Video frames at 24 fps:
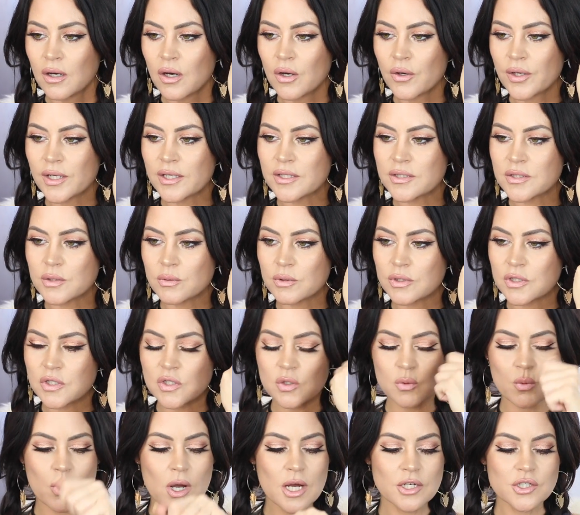okay, so it
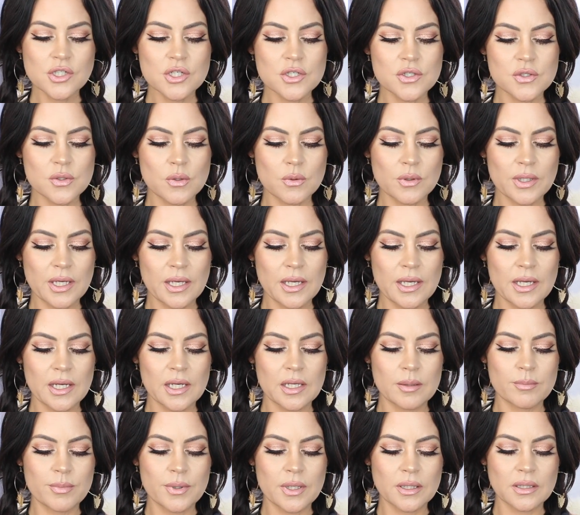swatches
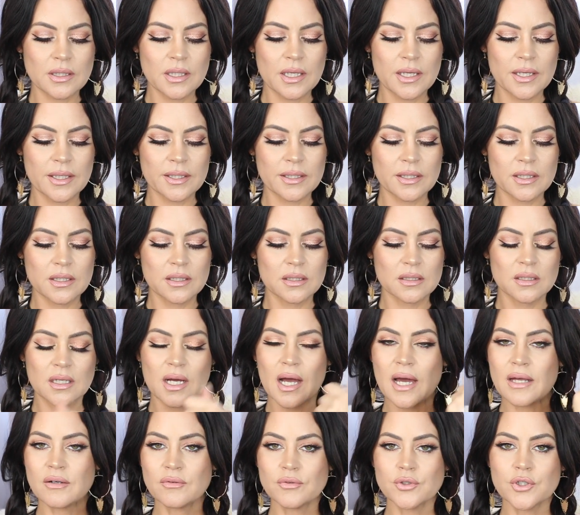okay, but like,
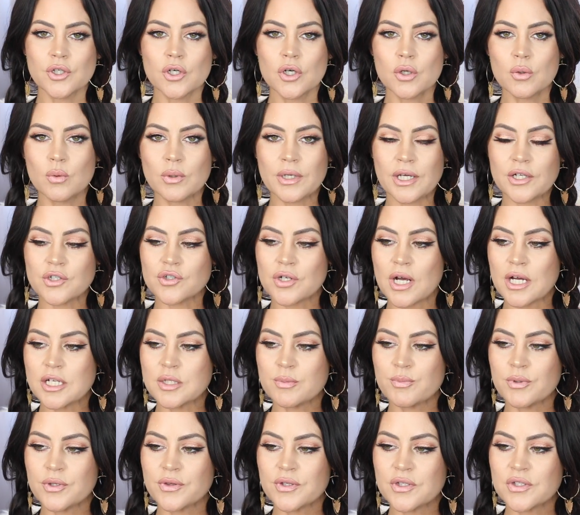I don't know, when I tried
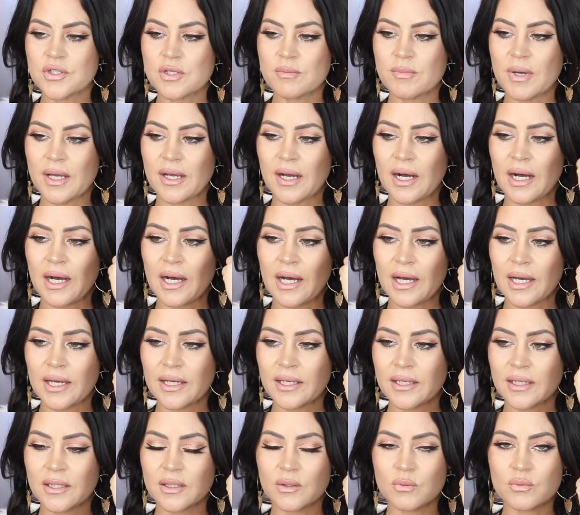to put this on my
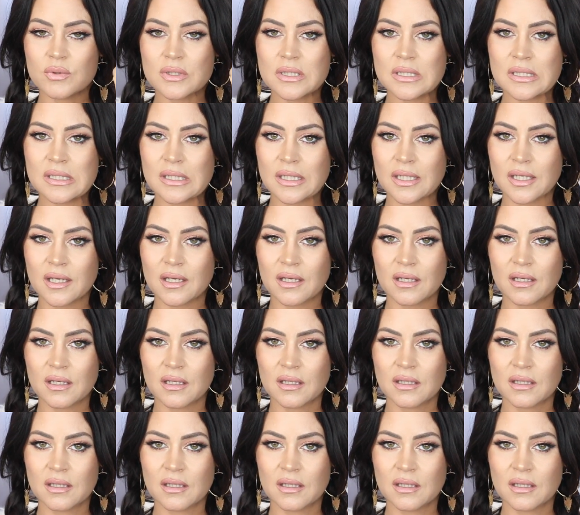eye, it was like,